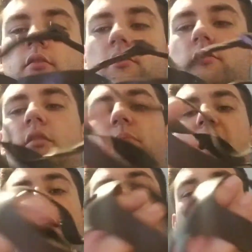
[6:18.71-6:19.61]
the
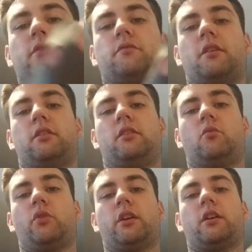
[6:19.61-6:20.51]
back of this right here
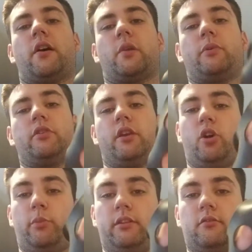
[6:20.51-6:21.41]
will get caught up on your
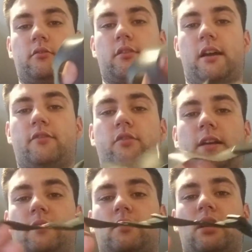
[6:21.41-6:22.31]
helmet. I
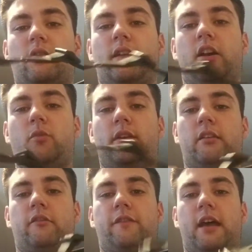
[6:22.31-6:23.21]
tried this on with the helmet.
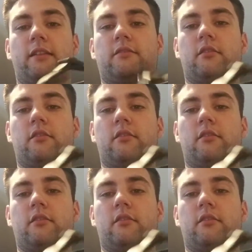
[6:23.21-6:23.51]
In fact, if